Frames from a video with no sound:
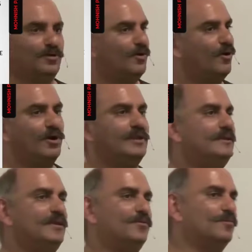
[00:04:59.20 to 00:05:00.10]
all he
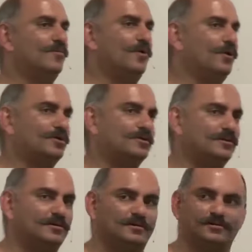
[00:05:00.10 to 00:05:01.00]
did was bought
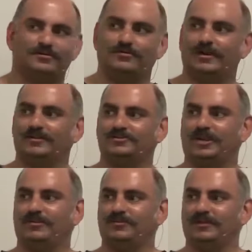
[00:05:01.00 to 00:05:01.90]
real
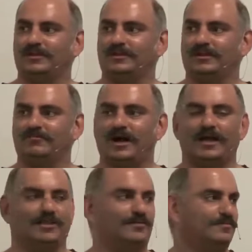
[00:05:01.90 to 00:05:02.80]
estate within a
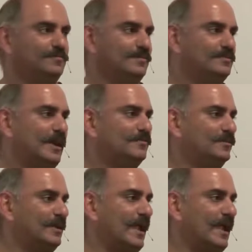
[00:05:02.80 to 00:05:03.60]
mile of the Stanford